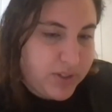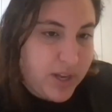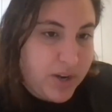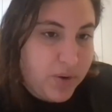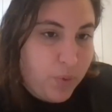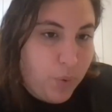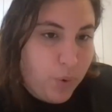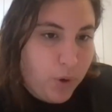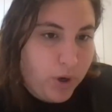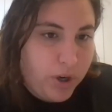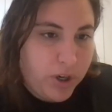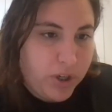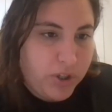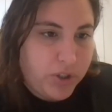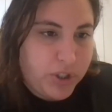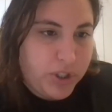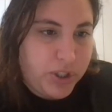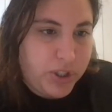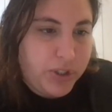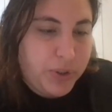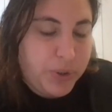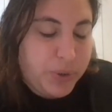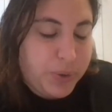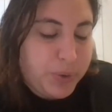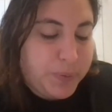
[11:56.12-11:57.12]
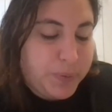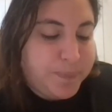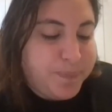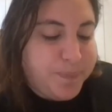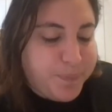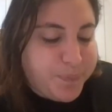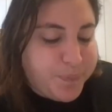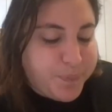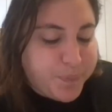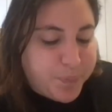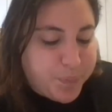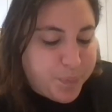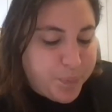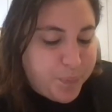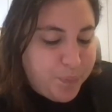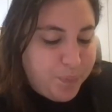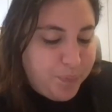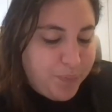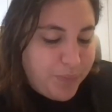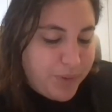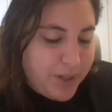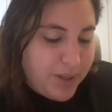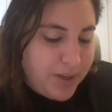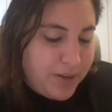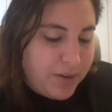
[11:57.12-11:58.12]
order to
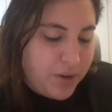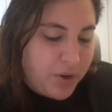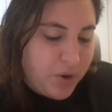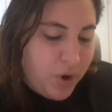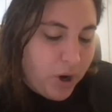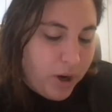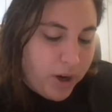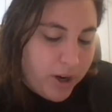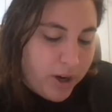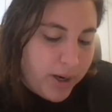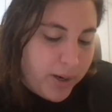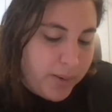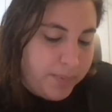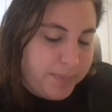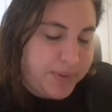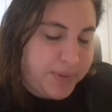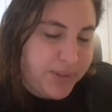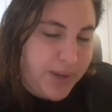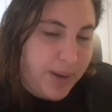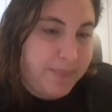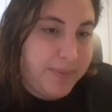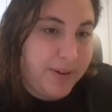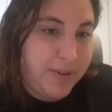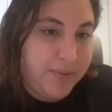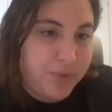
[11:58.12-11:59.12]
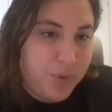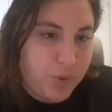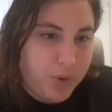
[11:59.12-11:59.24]
curb some of